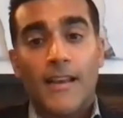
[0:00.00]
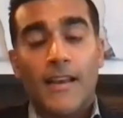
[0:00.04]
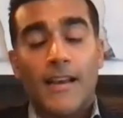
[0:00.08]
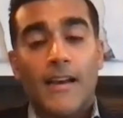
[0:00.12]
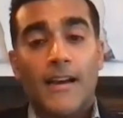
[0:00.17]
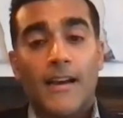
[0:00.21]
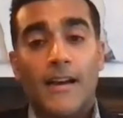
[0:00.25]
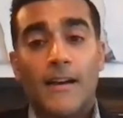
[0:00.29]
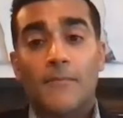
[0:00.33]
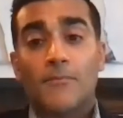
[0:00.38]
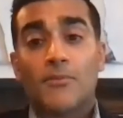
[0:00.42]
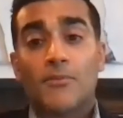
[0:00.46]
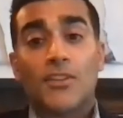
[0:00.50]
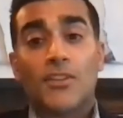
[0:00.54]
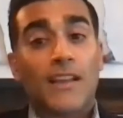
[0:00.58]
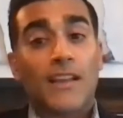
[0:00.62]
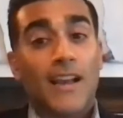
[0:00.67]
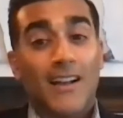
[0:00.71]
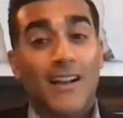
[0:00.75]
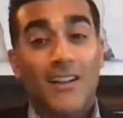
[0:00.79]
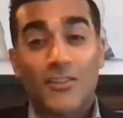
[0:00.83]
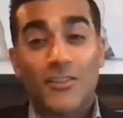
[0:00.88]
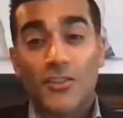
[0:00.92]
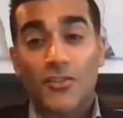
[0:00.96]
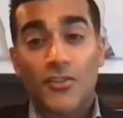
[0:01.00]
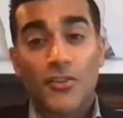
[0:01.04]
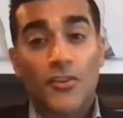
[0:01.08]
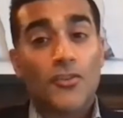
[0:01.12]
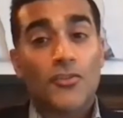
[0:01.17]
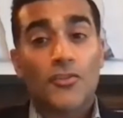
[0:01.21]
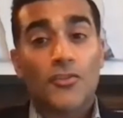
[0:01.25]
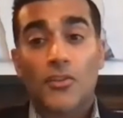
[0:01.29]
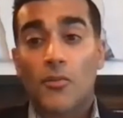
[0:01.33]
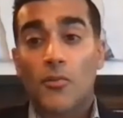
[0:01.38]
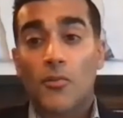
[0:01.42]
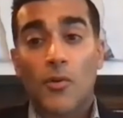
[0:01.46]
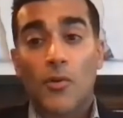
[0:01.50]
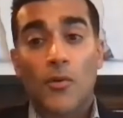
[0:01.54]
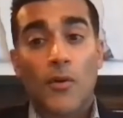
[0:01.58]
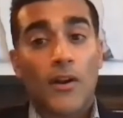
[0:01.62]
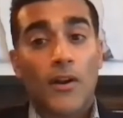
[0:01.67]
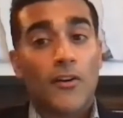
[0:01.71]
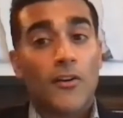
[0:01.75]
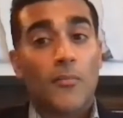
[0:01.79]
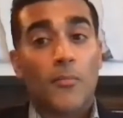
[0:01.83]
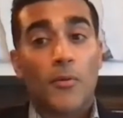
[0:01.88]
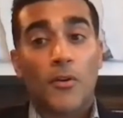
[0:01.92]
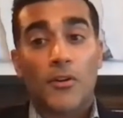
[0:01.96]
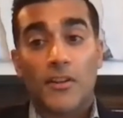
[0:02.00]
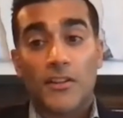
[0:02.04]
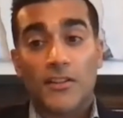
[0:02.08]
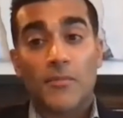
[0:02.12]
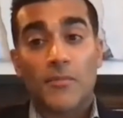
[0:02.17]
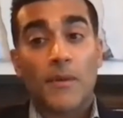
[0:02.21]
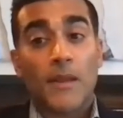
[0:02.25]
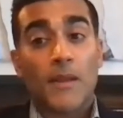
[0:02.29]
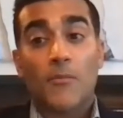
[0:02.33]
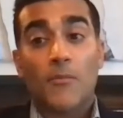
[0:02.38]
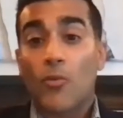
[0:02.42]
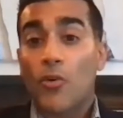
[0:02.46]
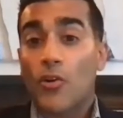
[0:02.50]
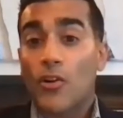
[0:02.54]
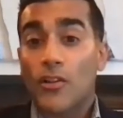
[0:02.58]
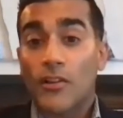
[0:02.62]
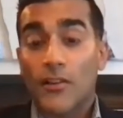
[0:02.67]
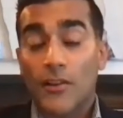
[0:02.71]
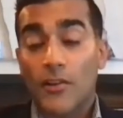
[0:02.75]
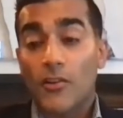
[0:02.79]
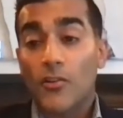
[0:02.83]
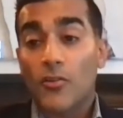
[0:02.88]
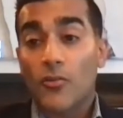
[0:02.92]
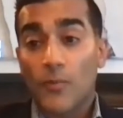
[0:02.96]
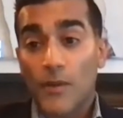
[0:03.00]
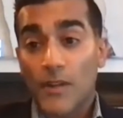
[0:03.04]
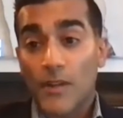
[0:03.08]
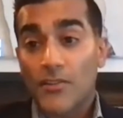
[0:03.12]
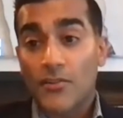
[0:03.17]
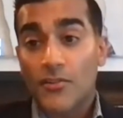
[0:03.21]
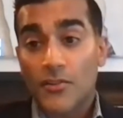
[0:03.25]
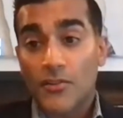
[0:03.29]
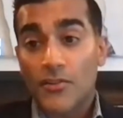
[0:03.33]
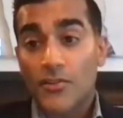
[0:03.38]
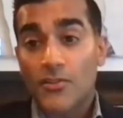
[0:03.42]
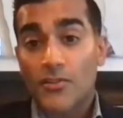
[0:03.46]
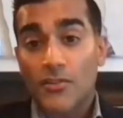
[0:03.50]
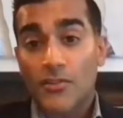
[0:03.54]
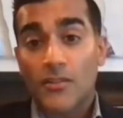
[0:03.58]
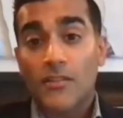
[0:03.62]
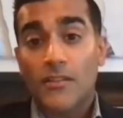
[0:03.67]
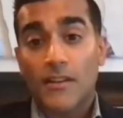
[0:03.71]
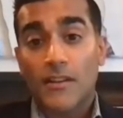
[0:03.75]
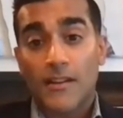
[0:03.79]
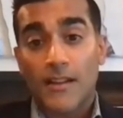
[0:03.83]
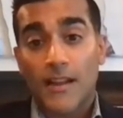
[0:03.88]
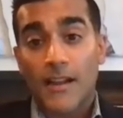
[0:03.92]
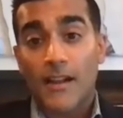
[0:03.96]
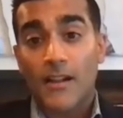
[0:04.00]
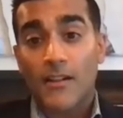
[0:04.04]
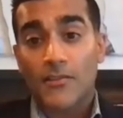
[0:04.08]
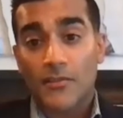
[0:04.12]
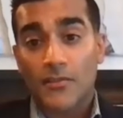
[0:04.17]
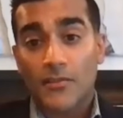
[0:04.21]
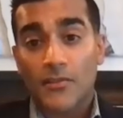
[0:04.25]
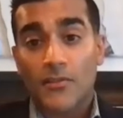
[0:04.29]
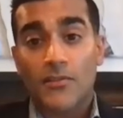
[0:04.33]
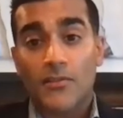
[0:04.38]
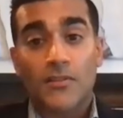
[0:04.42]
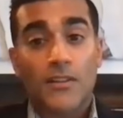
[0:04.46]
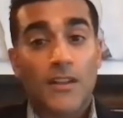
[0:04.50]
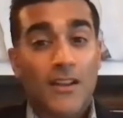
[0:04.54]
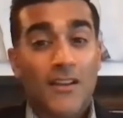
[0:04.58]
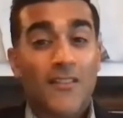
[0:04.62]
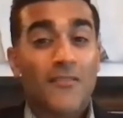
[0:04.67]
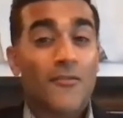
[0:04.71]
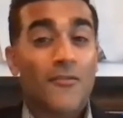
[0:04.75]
Um, psychologists are usually required to participate in more clinical research than counselors.